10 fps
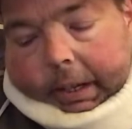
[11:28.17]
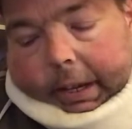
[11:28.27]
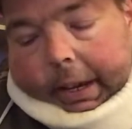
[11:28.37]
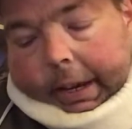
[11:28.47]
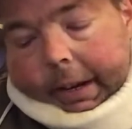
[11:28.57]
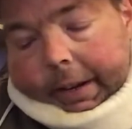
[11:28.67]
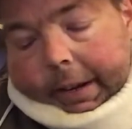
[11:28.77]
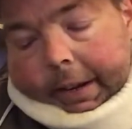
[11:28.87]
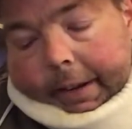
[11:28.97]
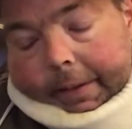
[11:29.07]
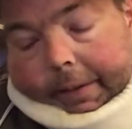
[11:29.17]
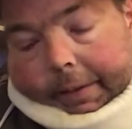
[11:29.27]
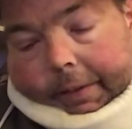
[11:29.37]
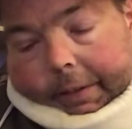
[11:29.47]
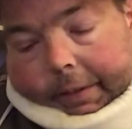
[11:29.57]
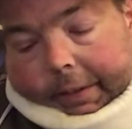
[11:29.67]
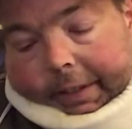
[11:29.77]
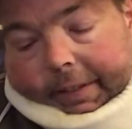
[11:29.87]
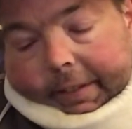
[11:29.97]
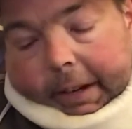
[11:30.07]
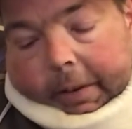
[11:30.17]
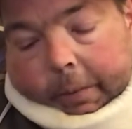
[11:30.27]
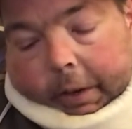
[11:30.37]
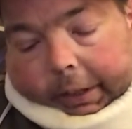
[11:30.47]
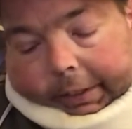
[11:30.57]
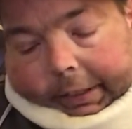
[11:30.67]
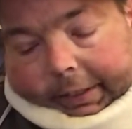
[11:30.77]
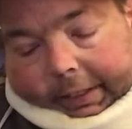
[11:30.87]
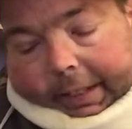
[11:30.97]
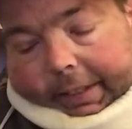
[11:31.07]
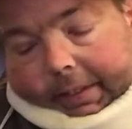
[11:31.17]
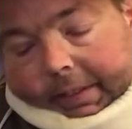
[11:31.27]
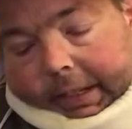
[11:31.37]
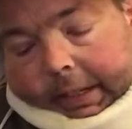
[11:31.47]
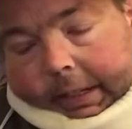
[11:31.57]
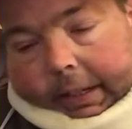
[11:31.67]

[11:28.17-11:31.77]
and this is how it works. This is the